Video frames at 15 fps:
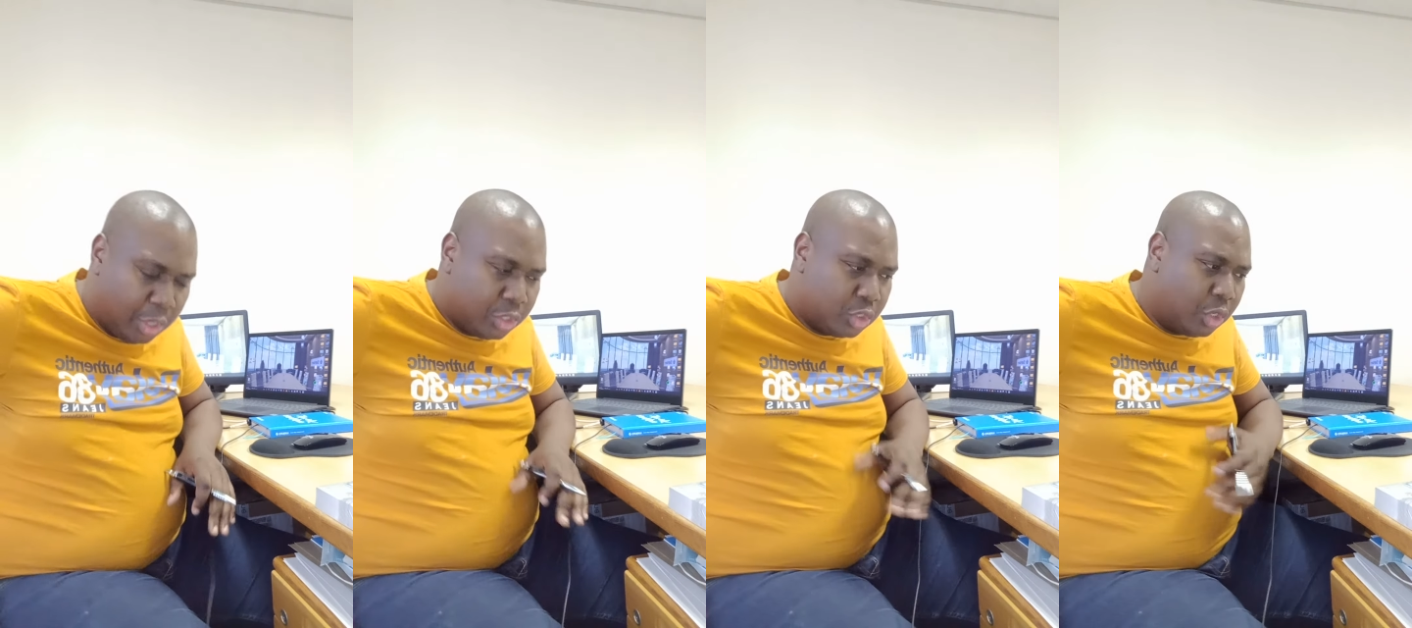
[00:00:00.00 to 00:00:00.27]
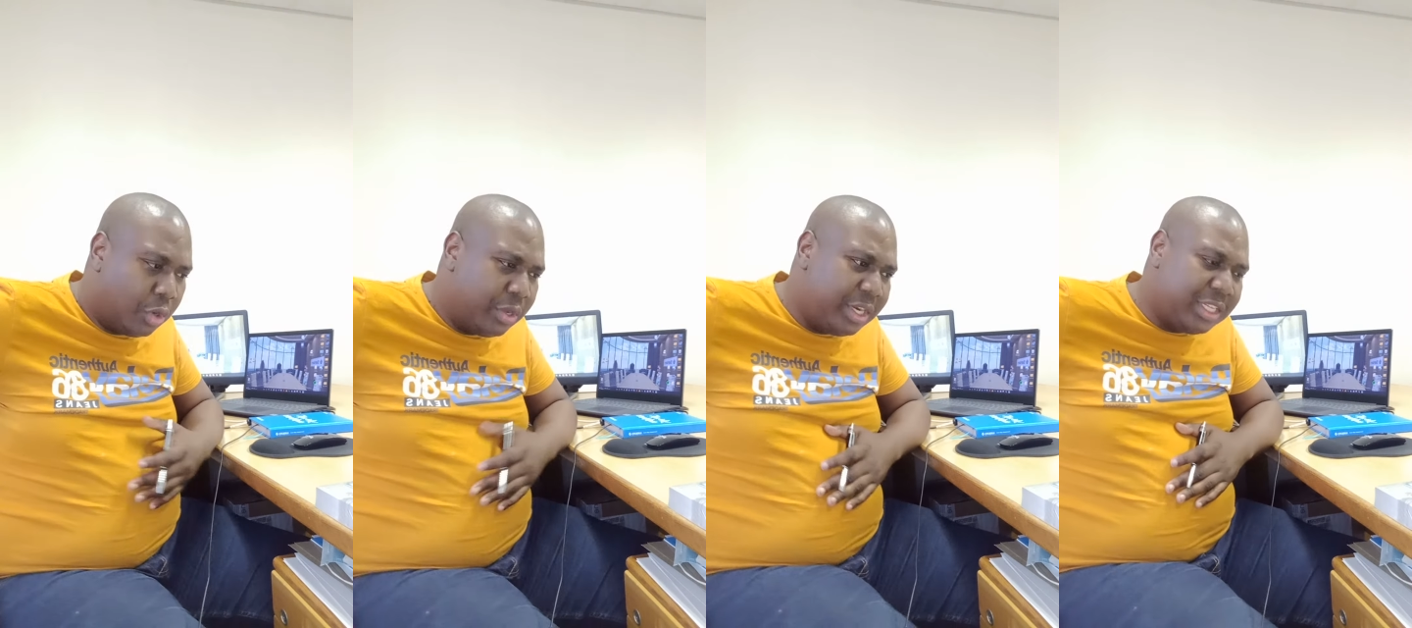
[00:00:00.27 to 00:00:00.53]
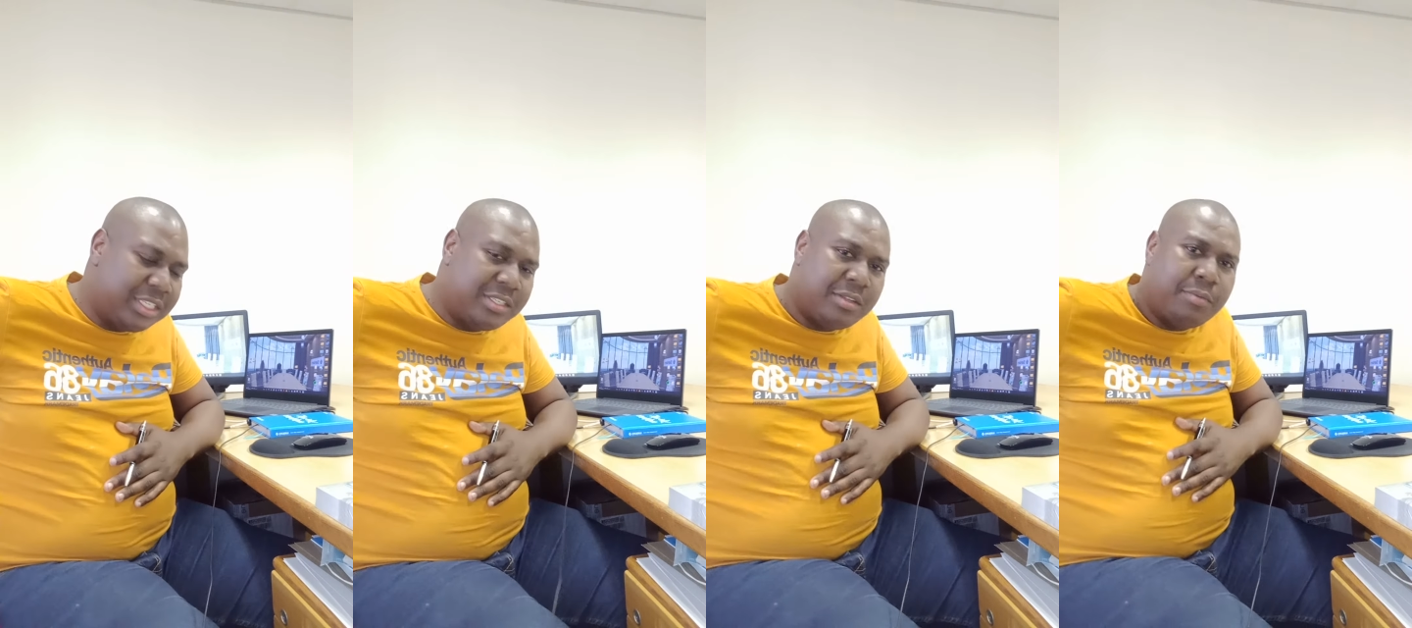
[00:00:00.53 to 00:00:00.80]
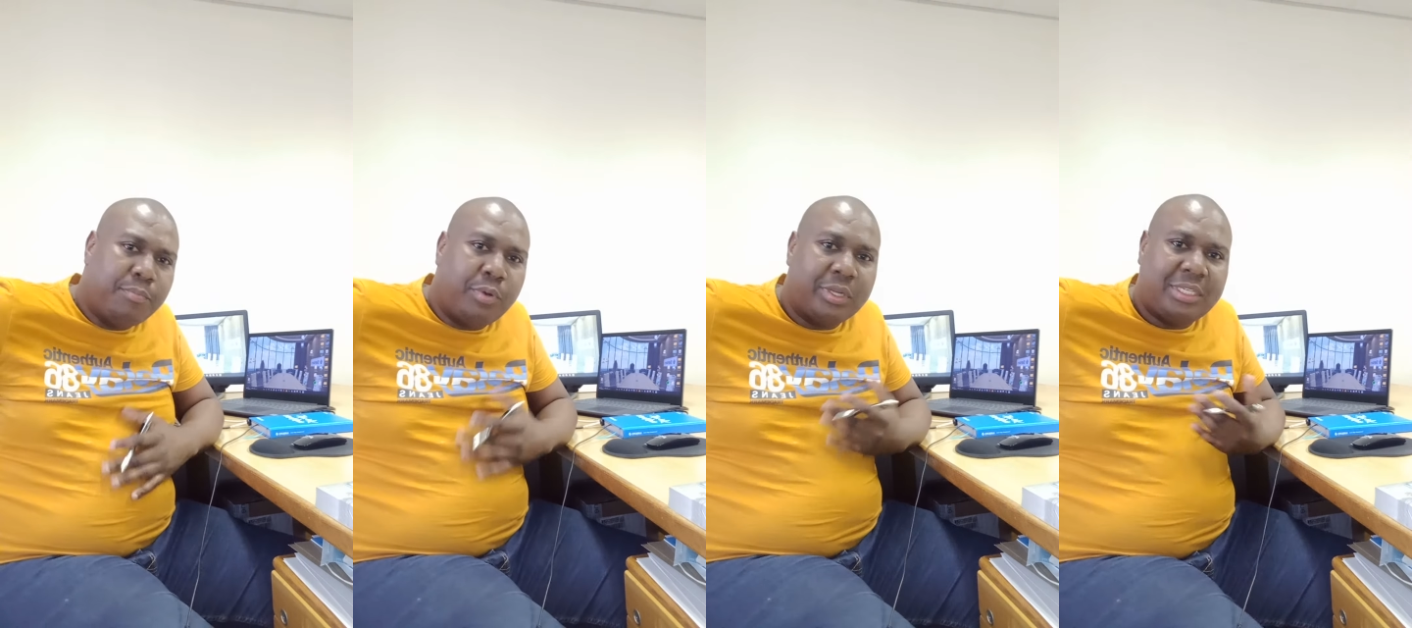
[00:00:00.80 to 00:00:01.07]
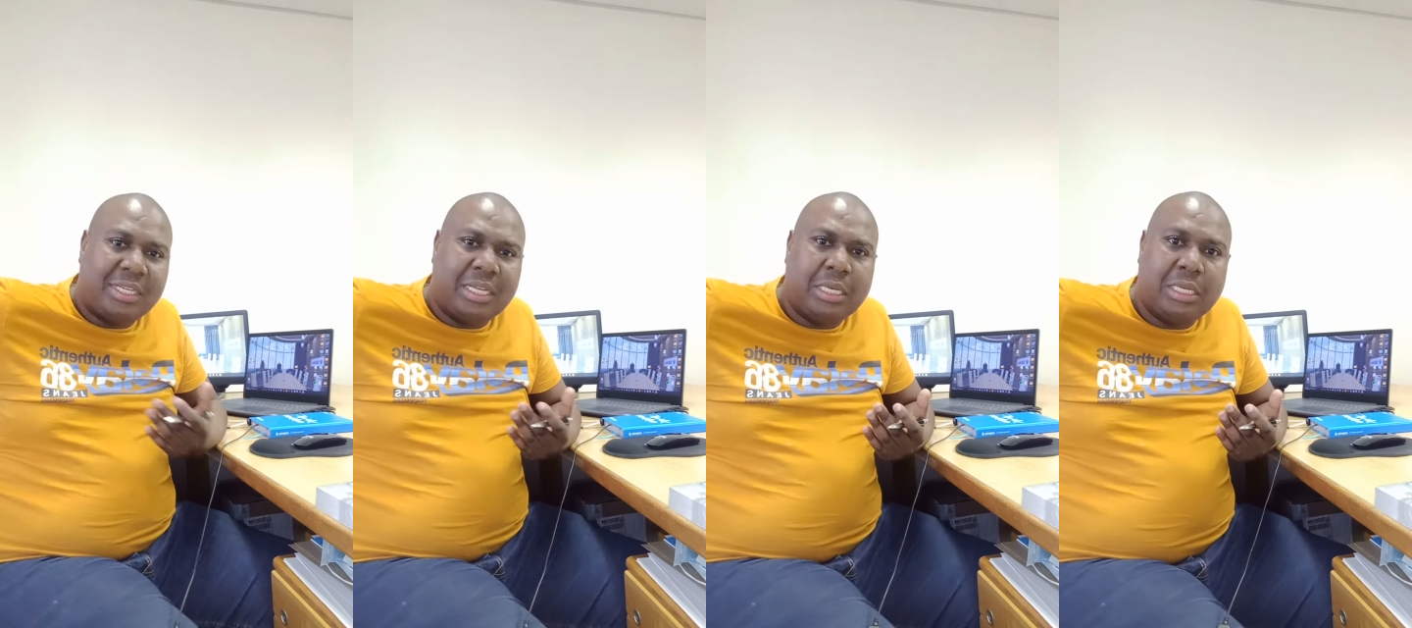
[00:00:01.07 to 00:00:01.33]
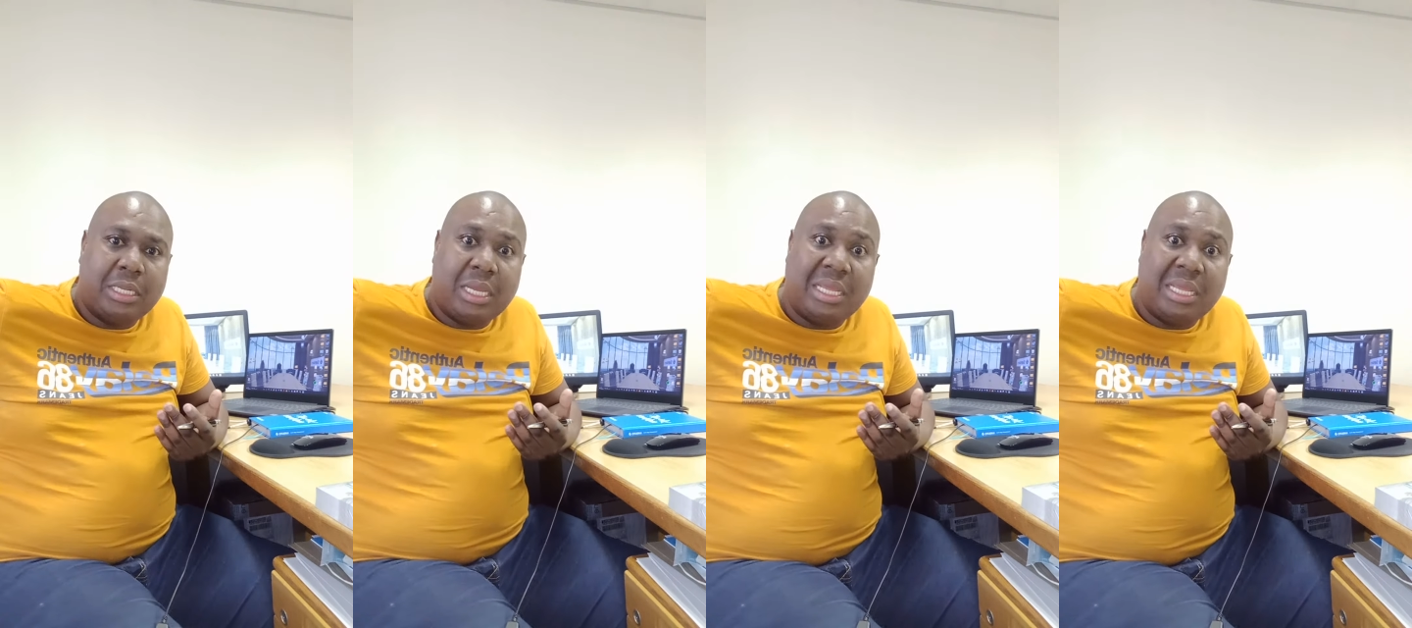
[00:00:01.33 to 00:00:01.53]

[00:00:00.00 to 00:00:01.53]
So it is important,